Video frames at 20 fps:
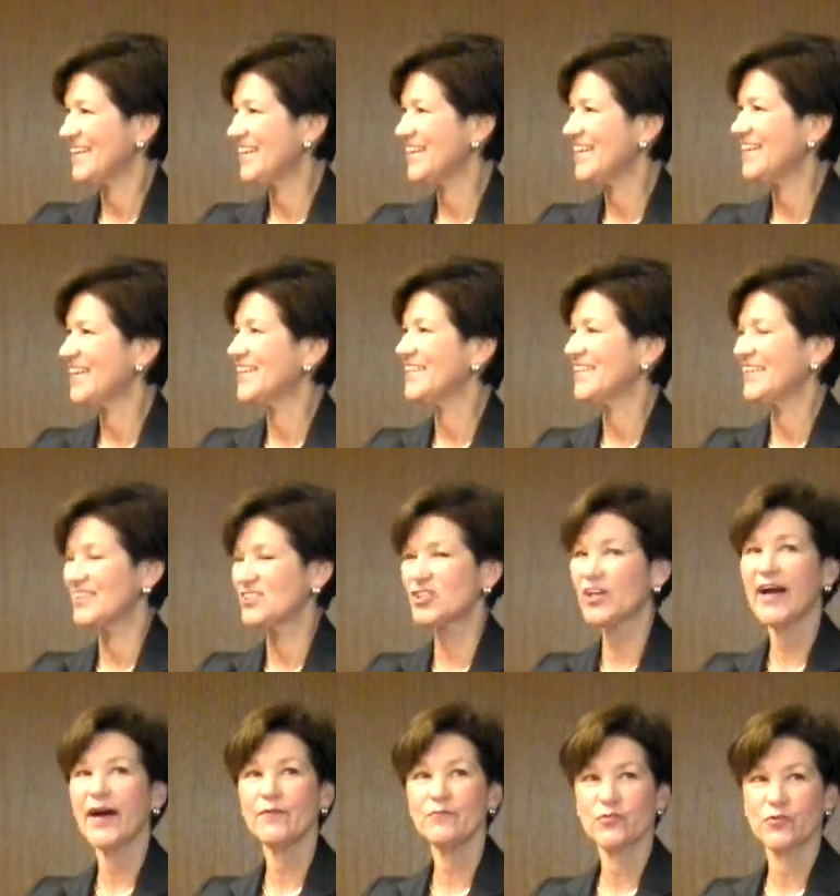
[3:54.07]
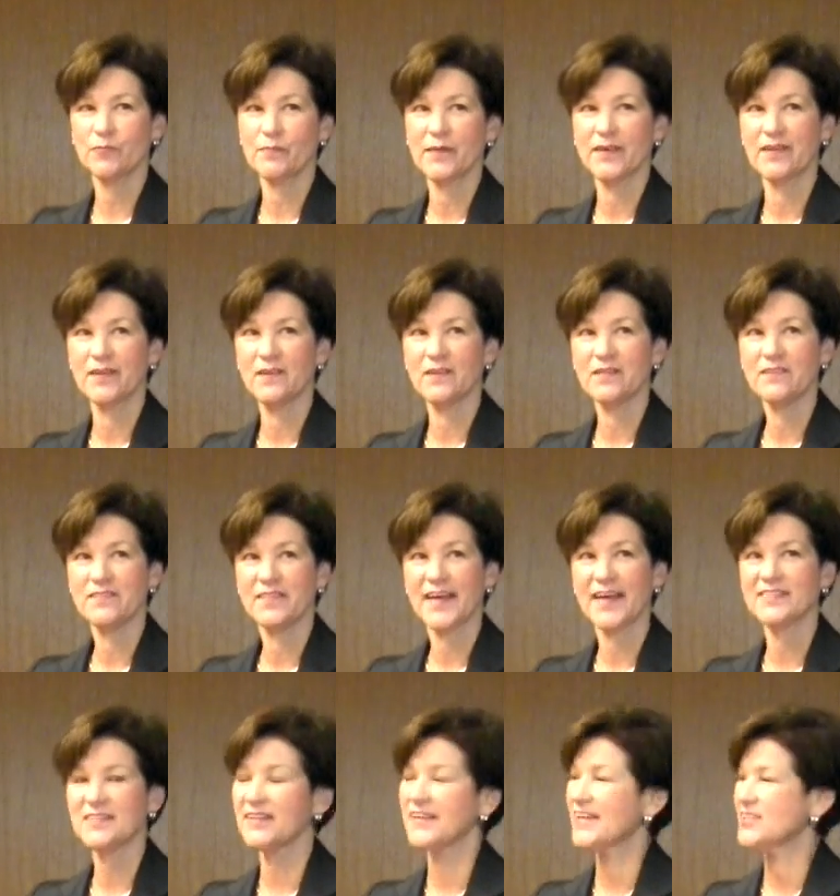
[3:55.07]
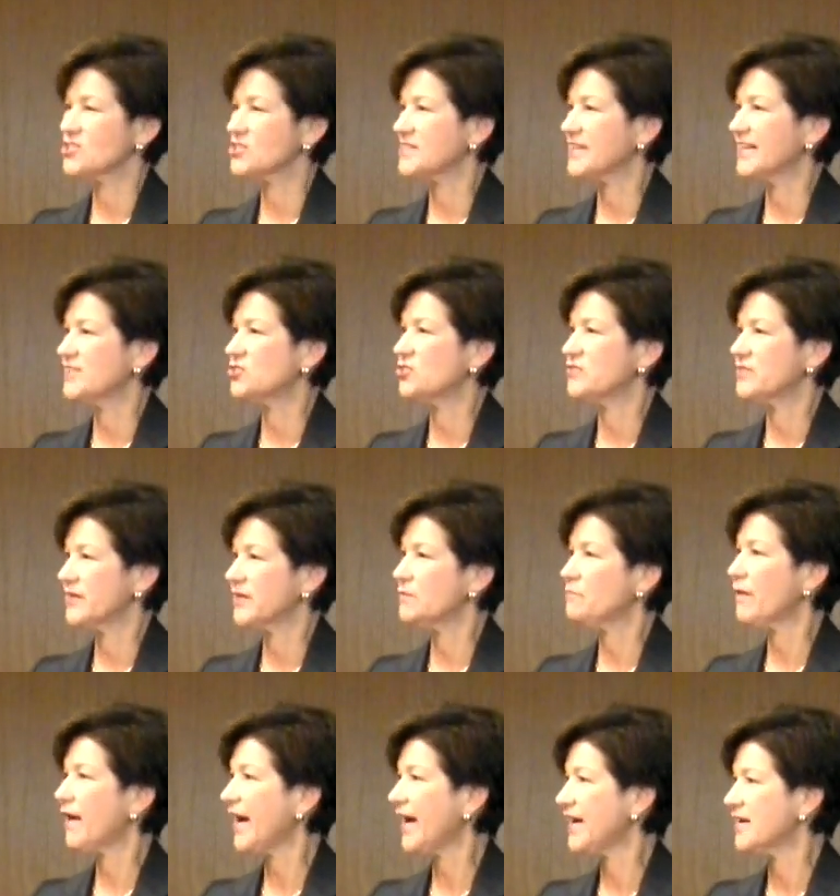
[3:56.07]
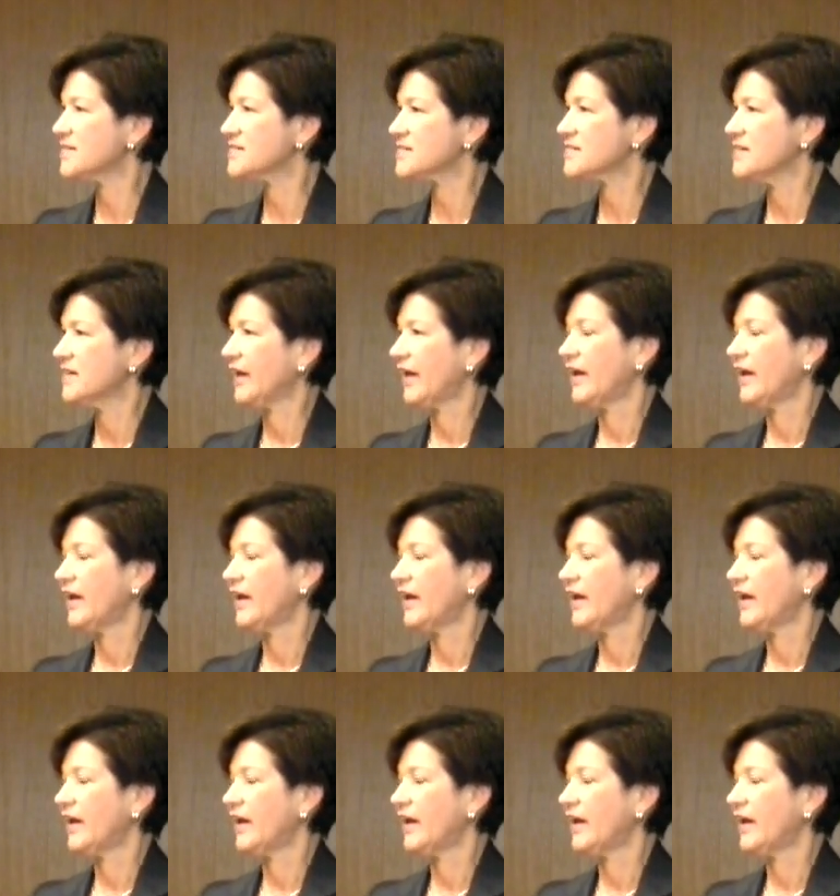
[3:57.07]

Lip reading: in the jobs bill that the legislature did pass.